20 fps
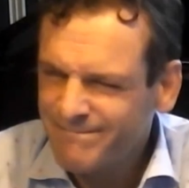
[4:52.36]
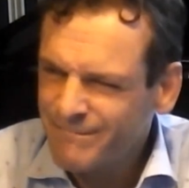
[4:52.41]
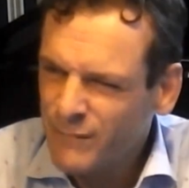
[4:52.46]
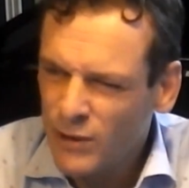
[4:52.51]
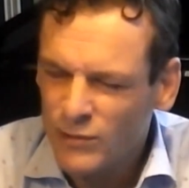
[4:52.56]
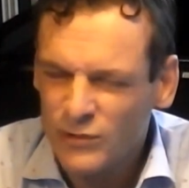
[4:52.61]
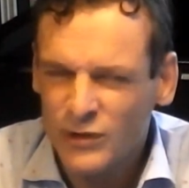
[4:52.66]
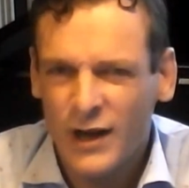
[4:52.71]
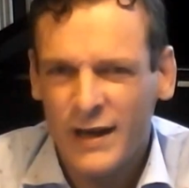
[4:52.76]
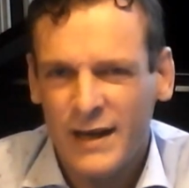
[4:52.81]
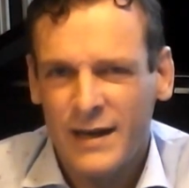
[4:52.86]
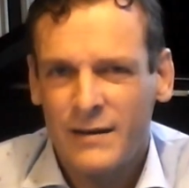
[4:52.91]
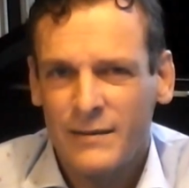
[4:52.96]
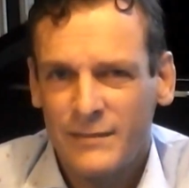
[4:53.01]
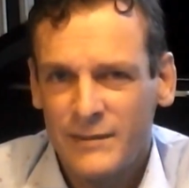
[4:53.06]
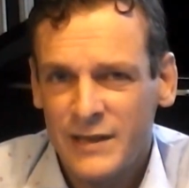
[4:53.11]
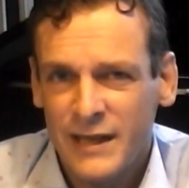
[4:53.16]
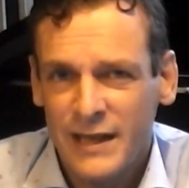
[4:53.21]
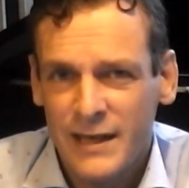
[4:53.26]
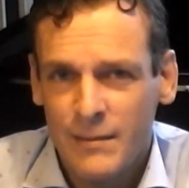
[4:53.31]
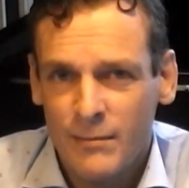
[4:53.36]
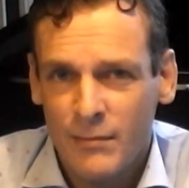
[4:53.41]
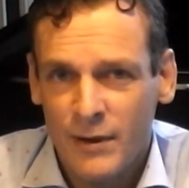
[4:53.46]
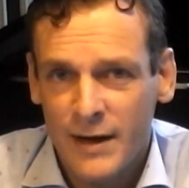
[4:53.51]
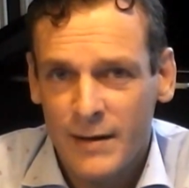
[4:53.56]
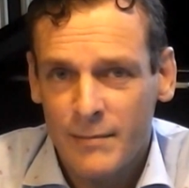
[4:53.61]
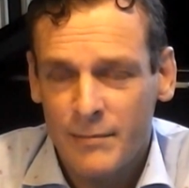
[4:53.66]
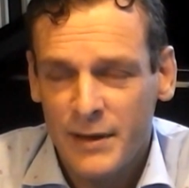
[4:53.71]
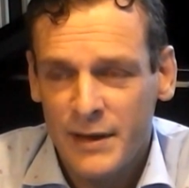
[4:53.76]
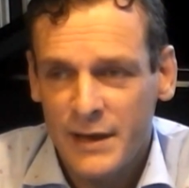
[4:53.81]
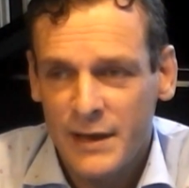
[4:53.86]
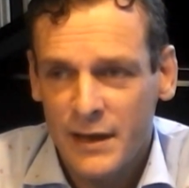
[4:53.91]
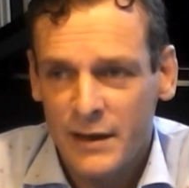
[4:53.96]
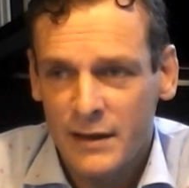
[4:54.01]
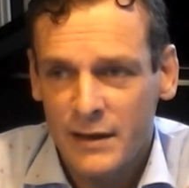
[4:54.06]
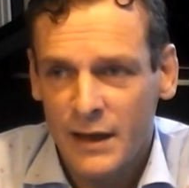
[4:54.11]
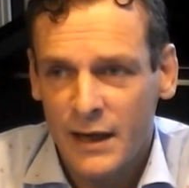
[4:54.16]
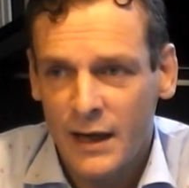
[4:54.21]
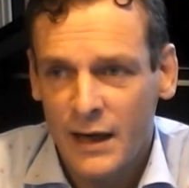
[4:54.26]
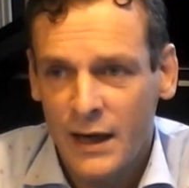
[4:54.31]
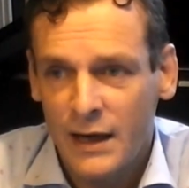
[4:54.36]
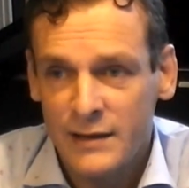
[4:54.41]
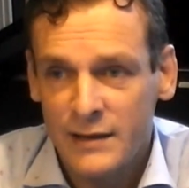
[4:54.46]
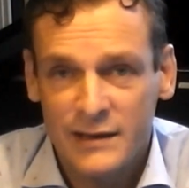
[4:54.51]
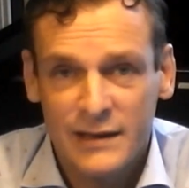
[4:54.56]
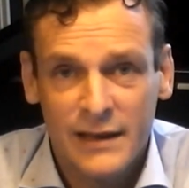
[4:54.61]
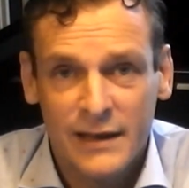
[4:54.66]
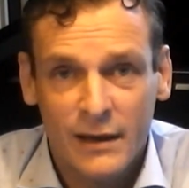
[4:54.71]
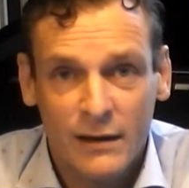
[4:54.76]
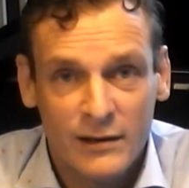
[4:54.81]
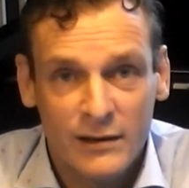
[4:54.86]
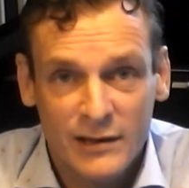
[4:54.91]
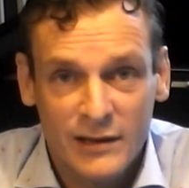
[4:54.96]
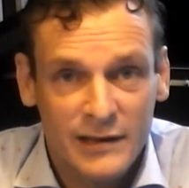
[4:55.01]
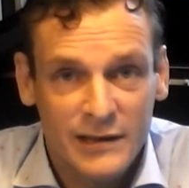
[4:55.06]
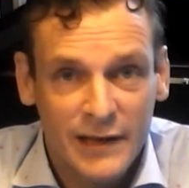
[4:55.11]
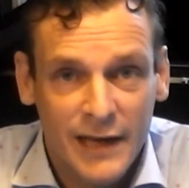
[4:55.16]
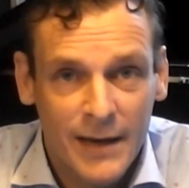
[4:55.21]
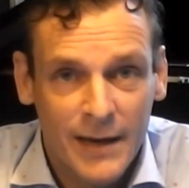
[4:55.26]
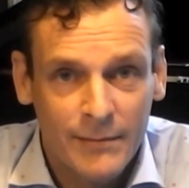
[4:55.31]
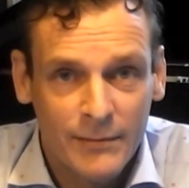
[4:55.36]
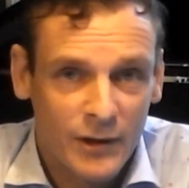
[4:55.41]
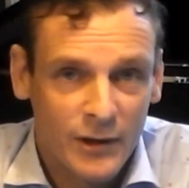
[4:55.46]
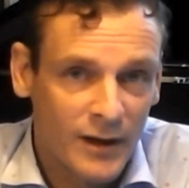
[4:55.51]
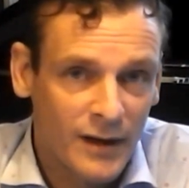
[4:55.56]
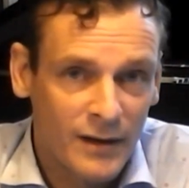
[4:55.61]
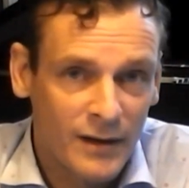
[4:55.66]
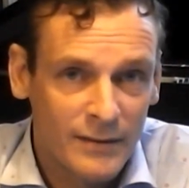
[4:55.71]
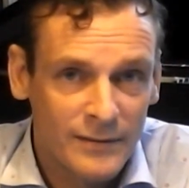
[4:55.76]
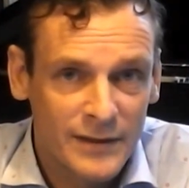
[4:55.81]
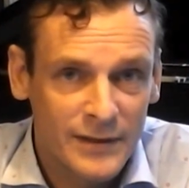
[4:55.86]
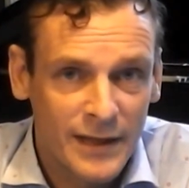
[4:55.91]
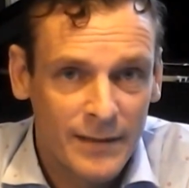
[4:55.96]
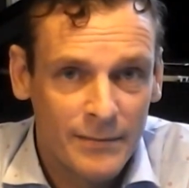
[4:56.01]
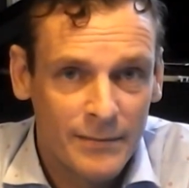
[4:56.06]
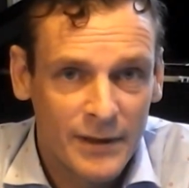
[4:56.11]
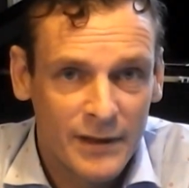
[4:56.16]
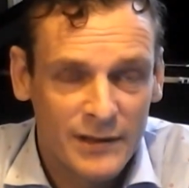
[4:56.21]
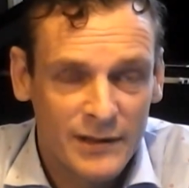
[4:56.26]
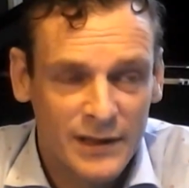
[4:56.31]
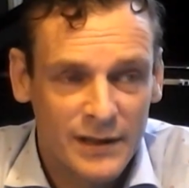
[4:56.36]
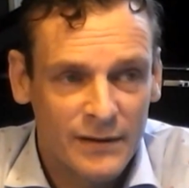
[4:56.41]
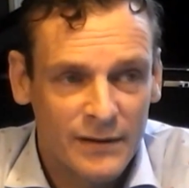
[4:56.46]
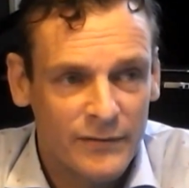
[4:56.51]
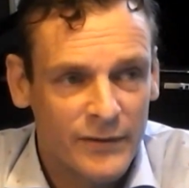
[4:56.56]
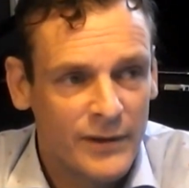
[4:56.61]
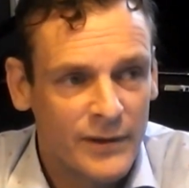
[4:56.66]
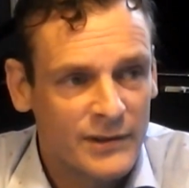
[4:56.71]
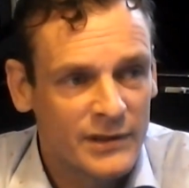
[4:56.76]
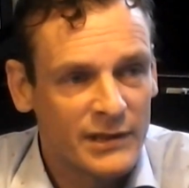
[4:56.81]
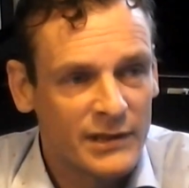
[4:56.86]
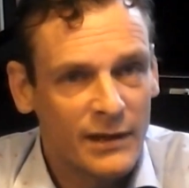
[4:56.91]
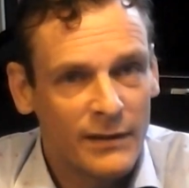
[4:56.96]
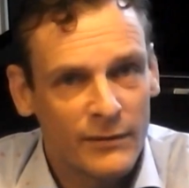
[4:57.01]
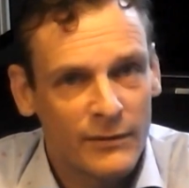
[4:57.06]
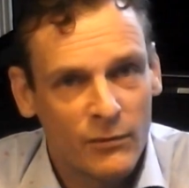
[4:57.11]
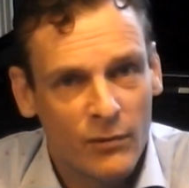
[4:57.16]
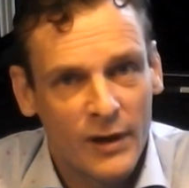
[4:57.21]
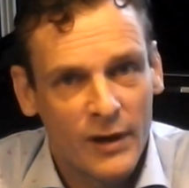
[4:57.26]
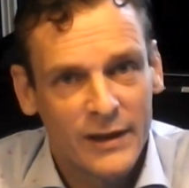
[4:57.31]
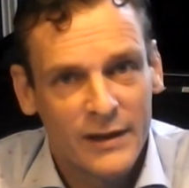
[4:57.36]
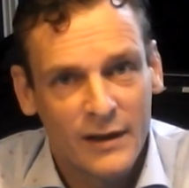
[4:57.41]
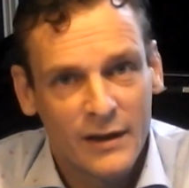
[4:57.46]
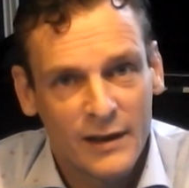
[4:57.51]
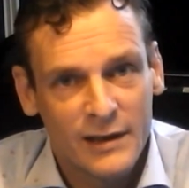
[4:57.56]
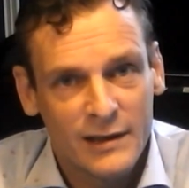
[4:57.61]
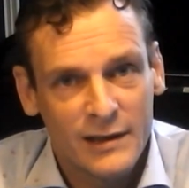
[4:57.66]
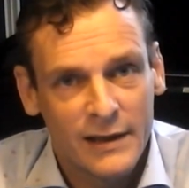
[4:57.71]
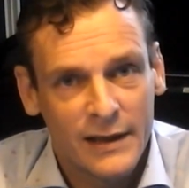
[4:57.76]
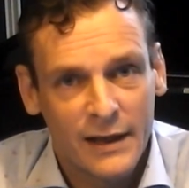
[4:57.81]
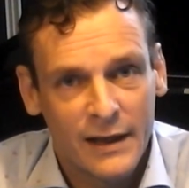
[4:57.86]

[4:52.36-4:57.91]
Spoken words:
well, 9 out of 10 in my opinion, and CR is the same, 9 out of 10, because it throws itself quite nicely.